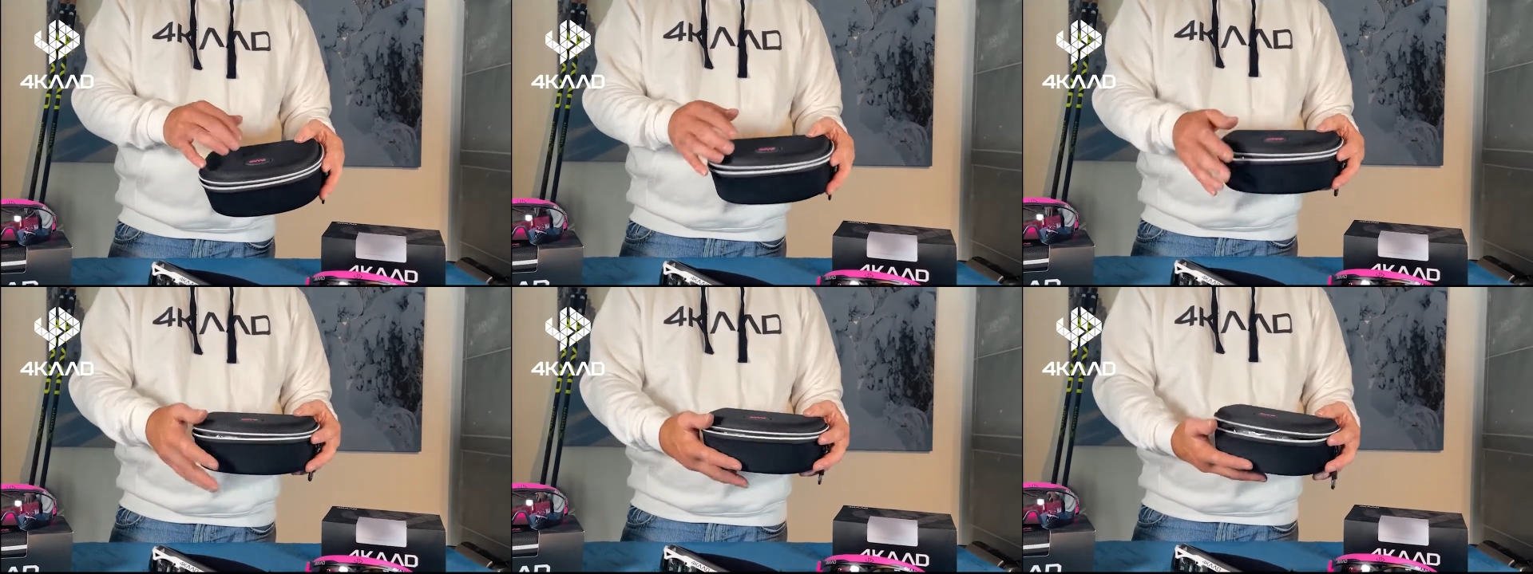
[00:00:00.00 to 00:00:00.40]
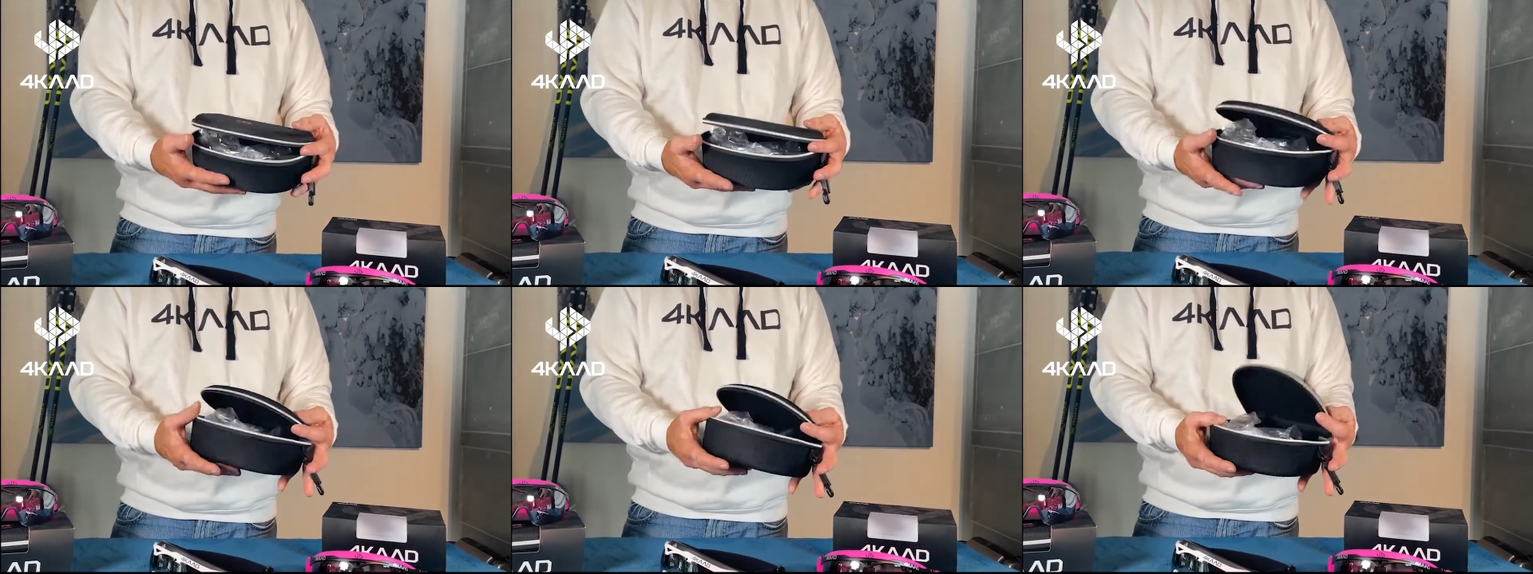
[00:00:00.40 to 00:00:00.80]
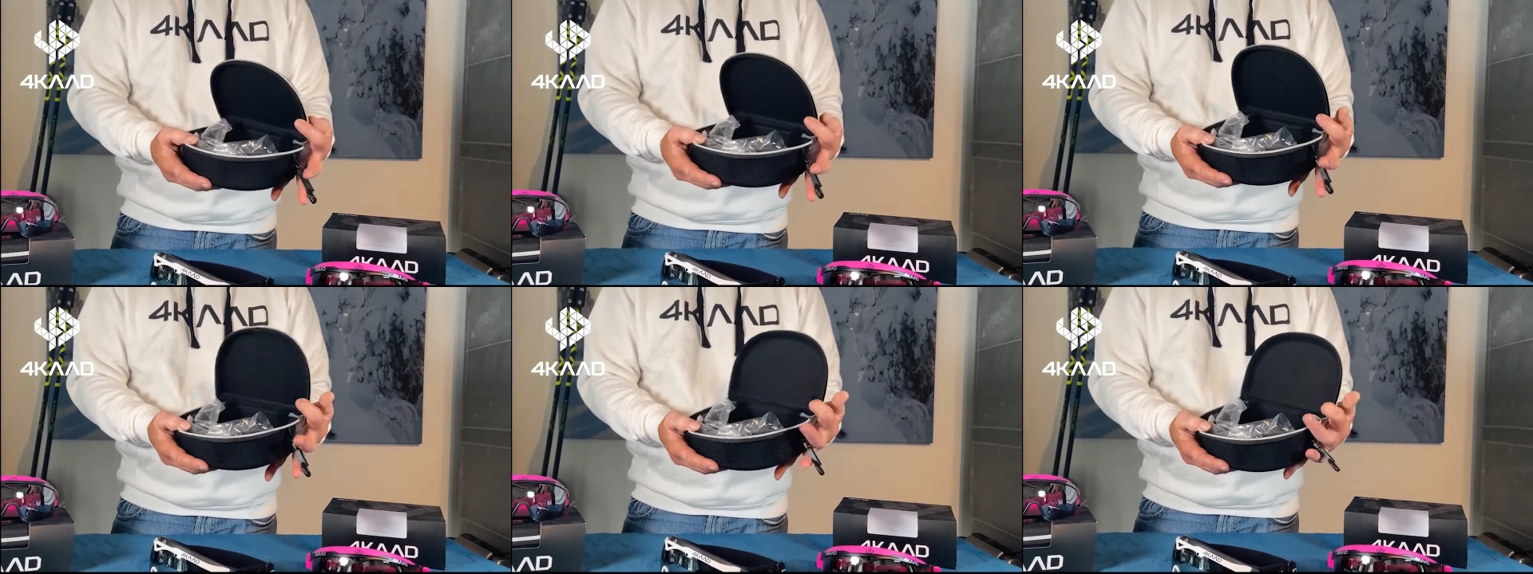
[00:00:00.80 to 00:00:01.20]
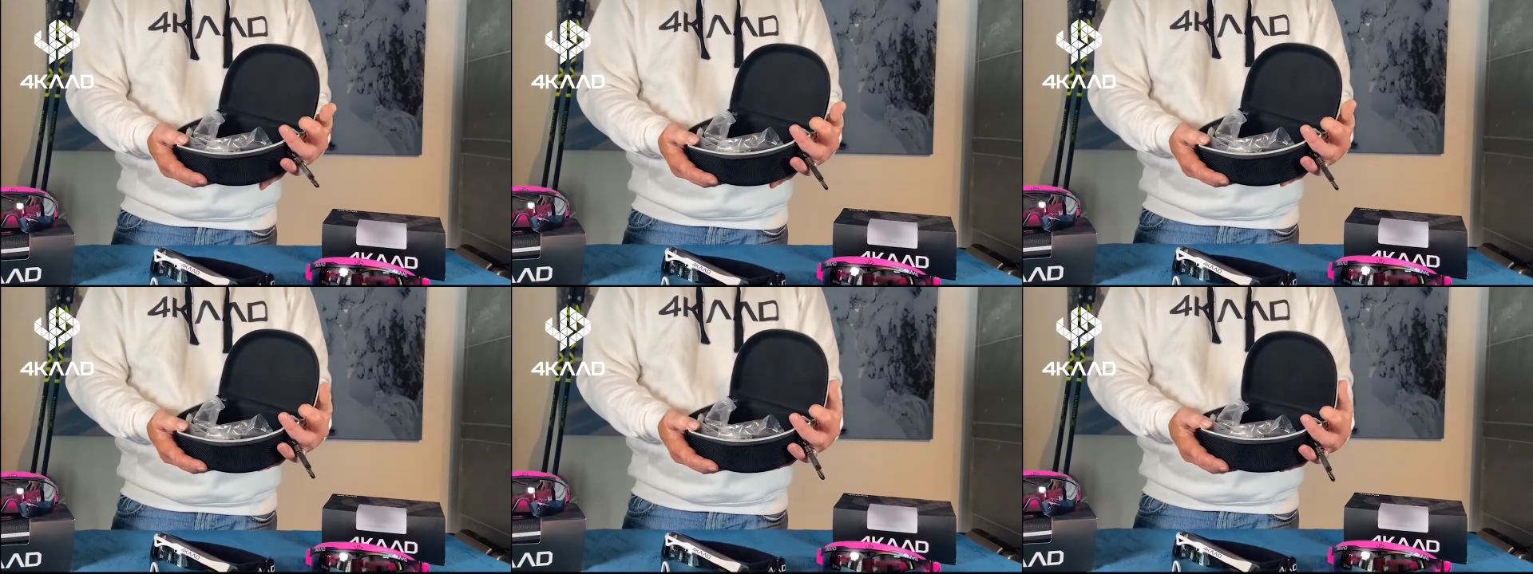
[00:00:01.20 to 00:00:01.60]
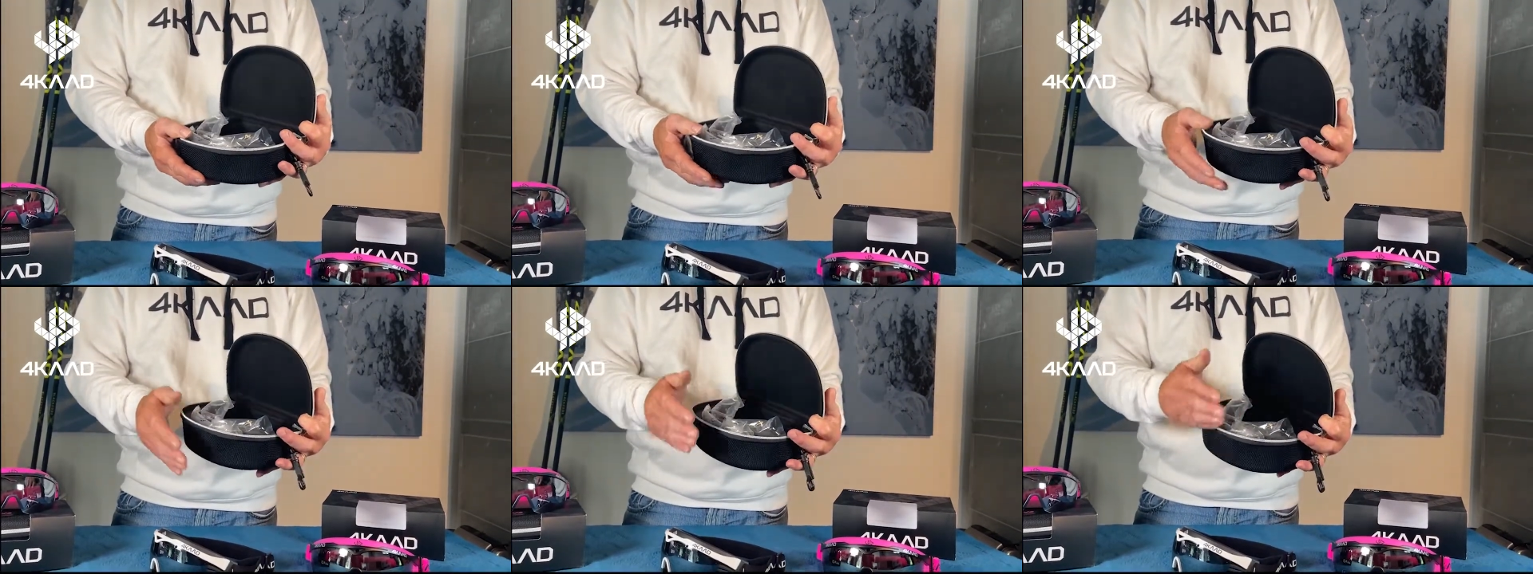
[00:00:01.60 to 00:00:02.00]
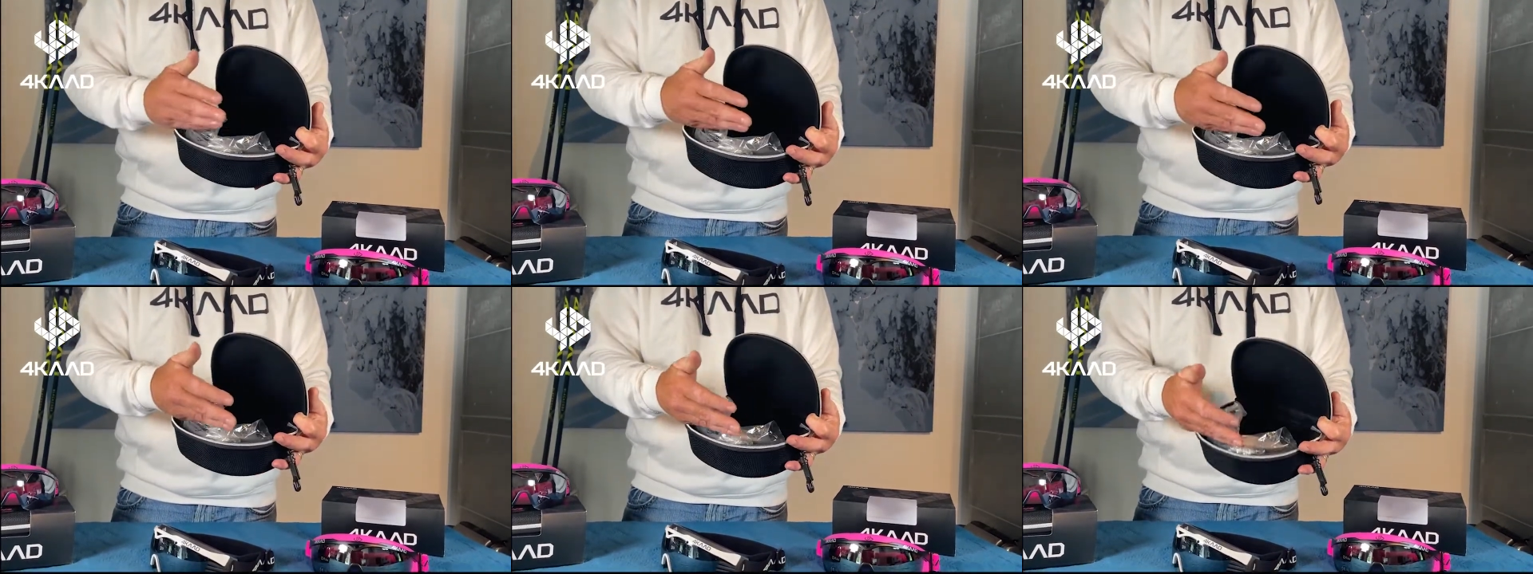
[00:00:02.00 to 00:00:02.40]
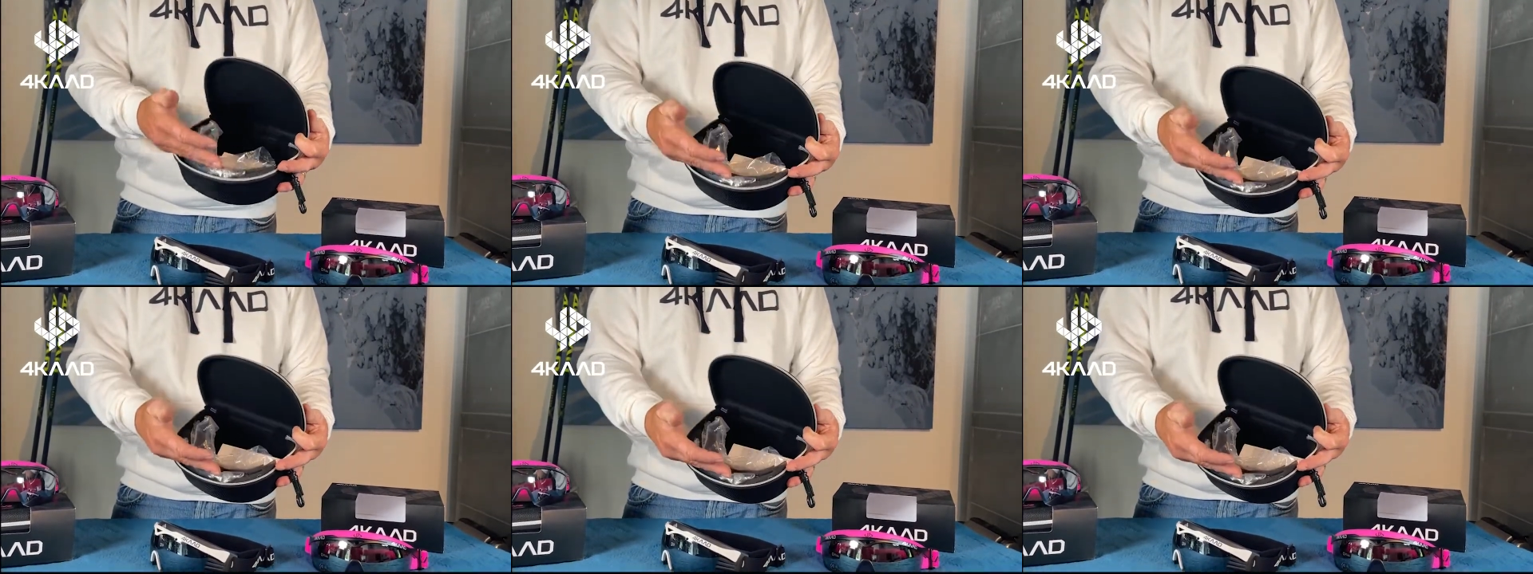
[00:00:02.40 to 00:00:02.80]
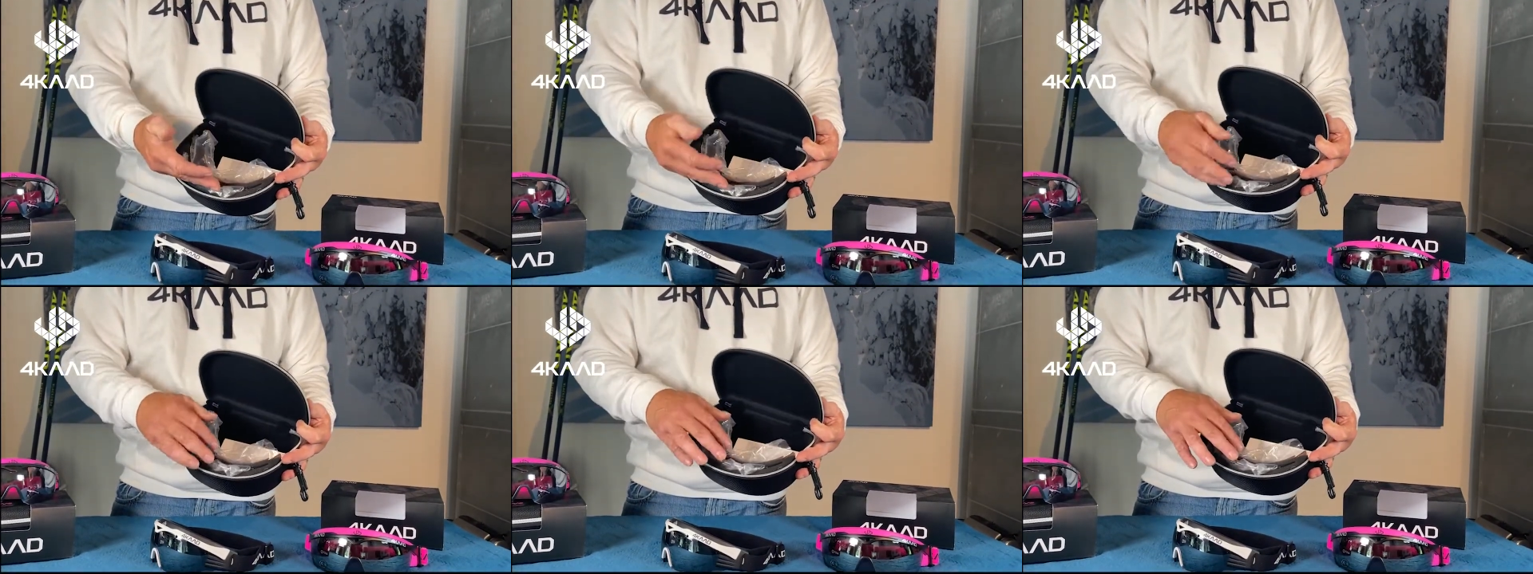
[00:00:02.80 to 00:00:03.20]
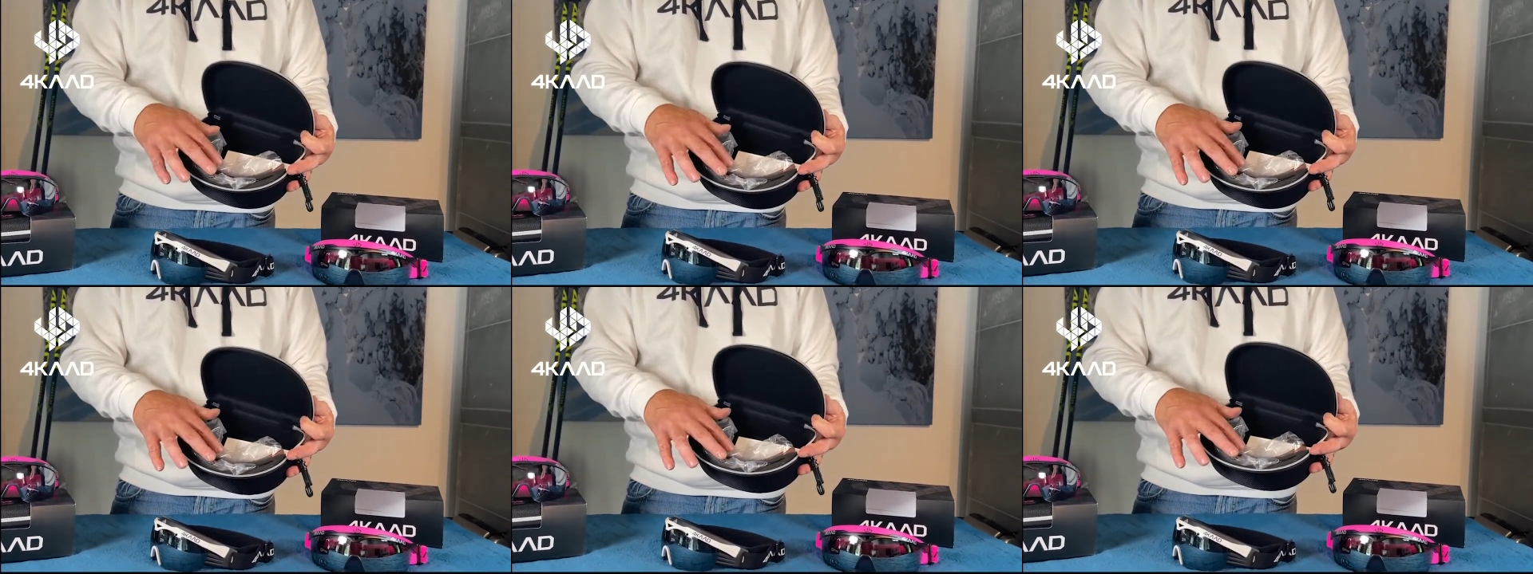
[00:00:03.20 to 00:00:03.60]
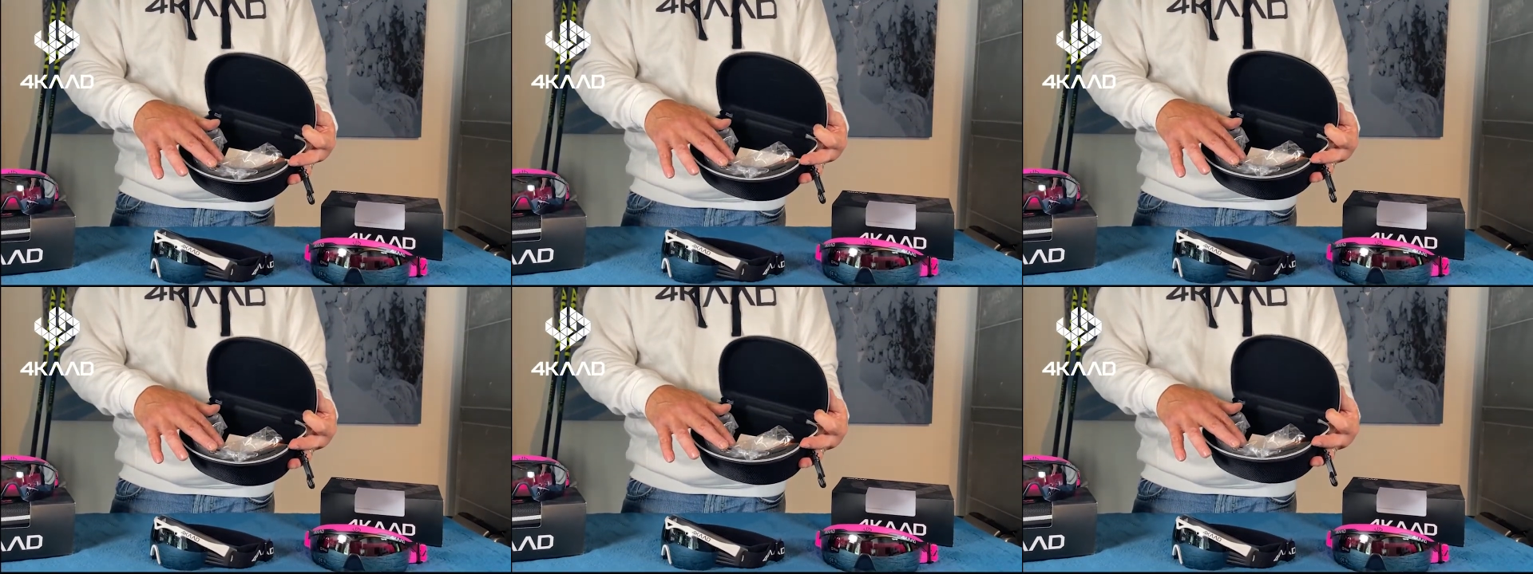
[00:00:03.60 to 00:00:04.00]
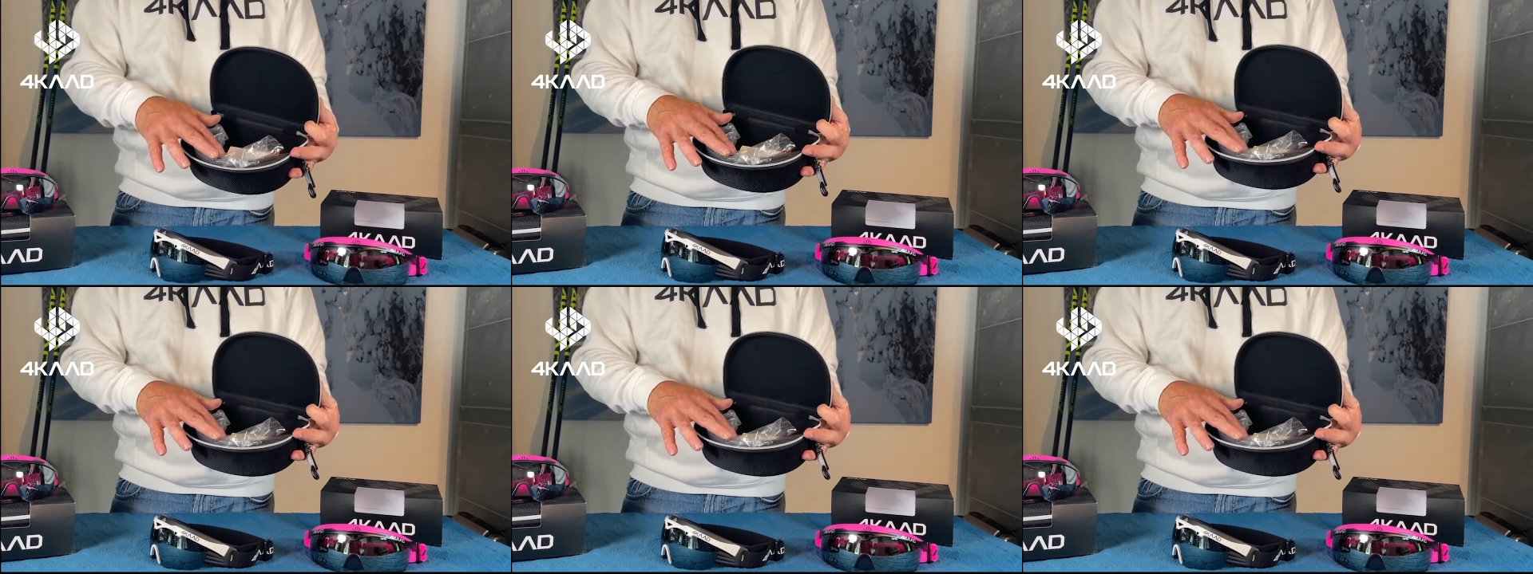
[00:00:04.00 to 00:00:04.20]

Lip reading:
(no speaker visible)